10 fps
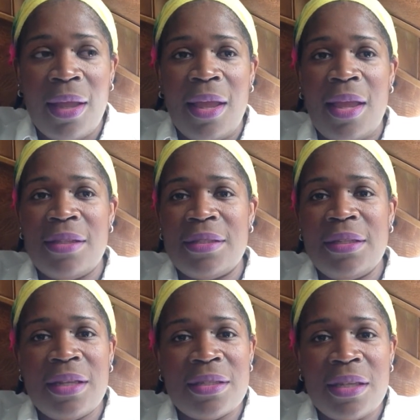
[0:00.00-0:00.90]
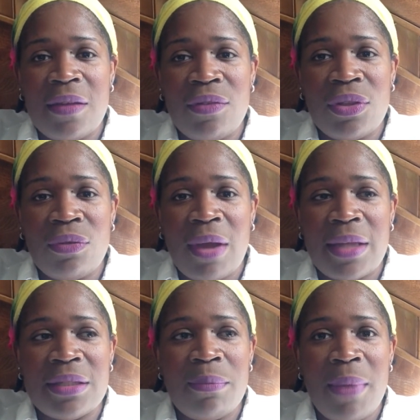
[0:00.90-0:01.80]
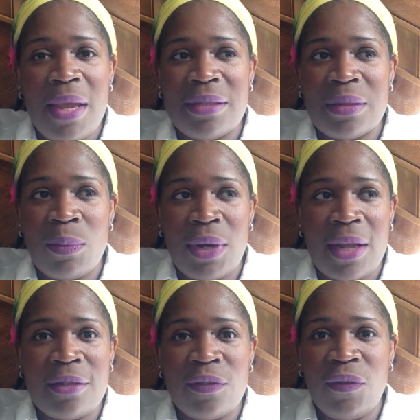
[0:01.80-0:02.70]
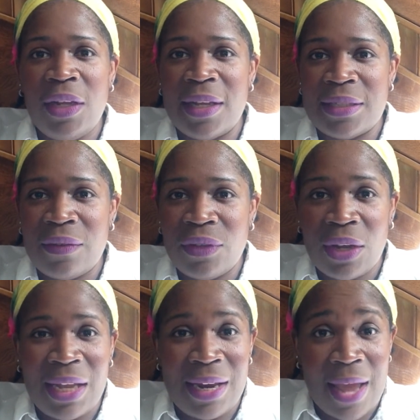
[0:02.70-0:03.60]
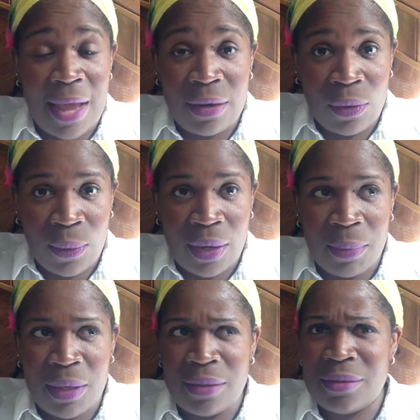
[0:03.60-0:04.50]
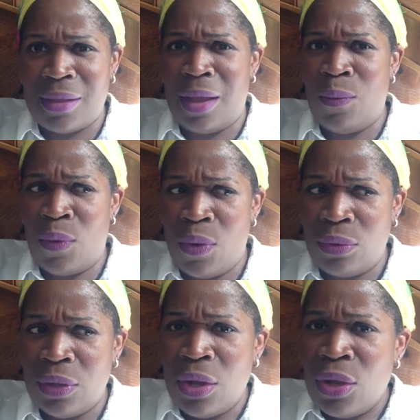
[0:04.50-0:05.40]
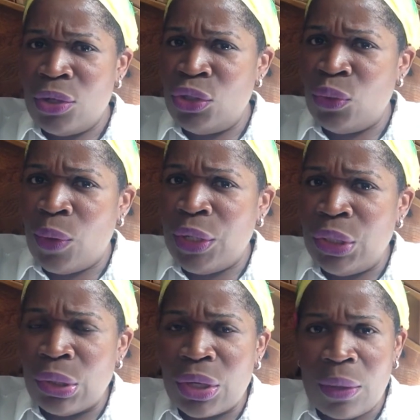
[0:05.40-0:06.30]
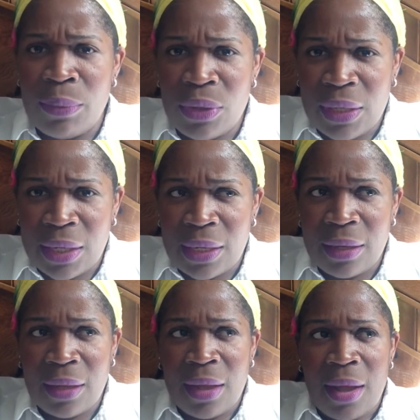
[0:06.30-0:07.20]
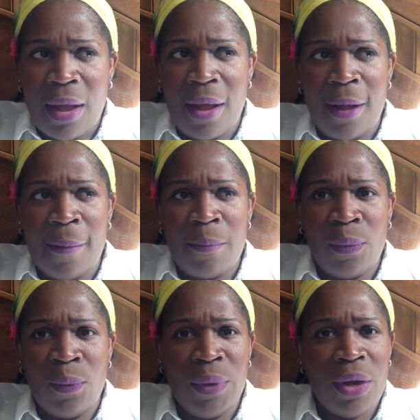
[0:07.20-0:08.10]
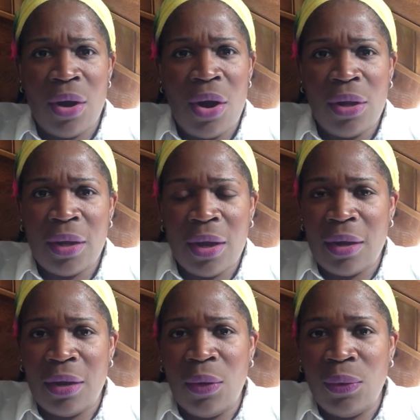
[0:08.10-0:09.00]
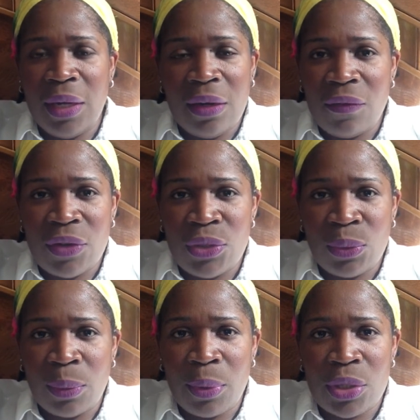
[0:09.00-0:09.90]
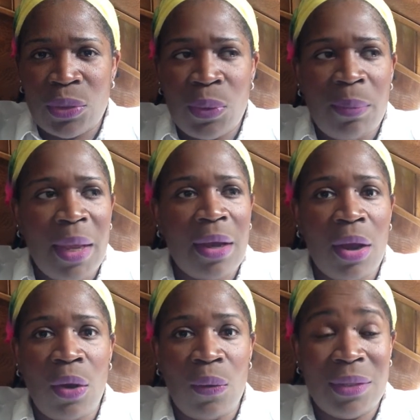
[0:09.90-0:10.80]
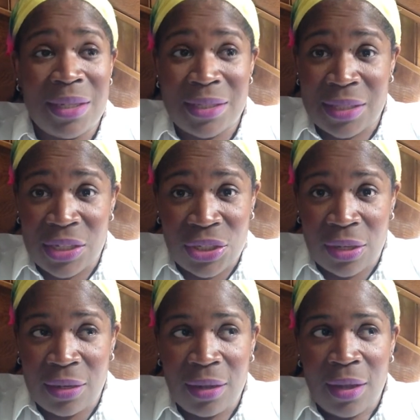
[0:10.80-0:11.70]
It still doesn't give you the right to make someone else feel as if they're inadequate because they won't join your community. We are all our own individual person. We make our own decision.